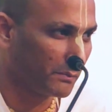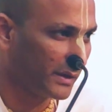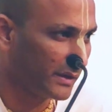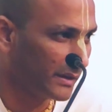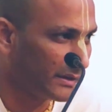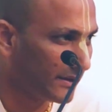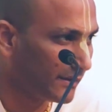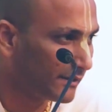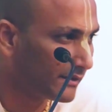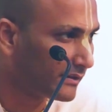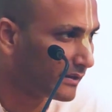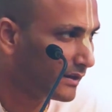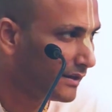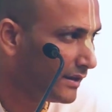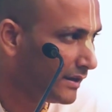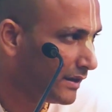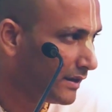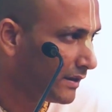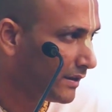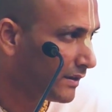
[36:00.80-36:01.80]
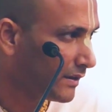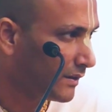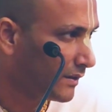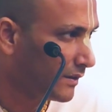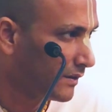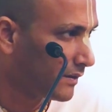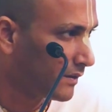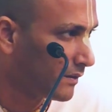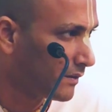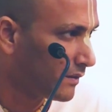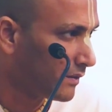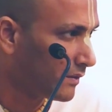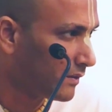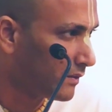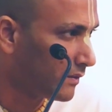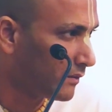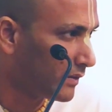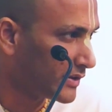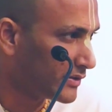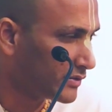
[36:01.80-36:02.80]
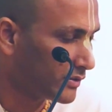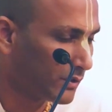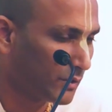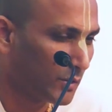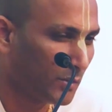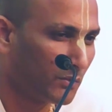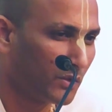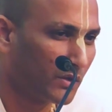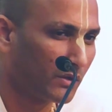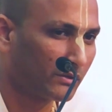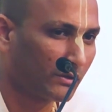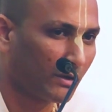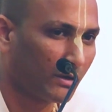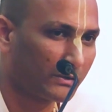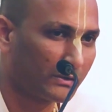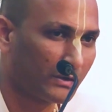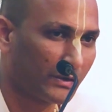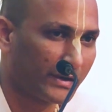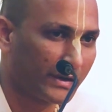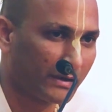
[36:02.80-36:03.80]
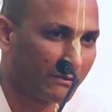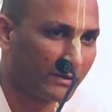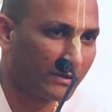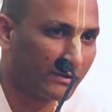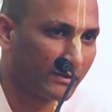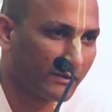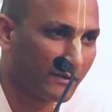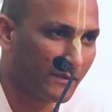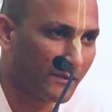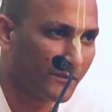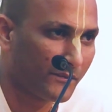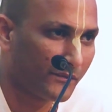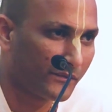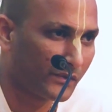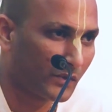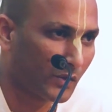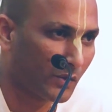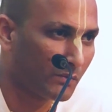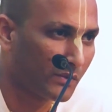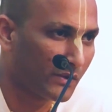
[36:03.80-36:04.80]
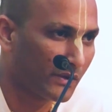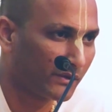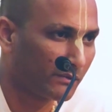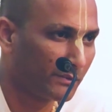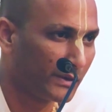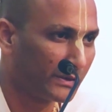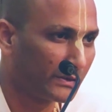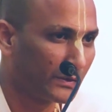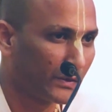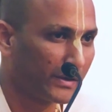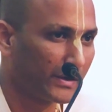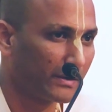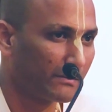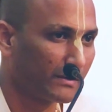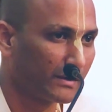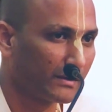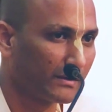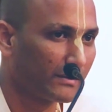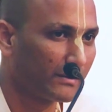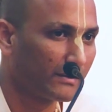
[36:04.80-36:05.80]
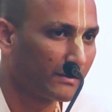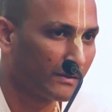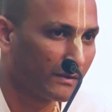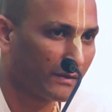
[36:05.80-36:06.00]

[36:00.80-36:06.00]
means one should no more talk to anyone, no more speak to anyone,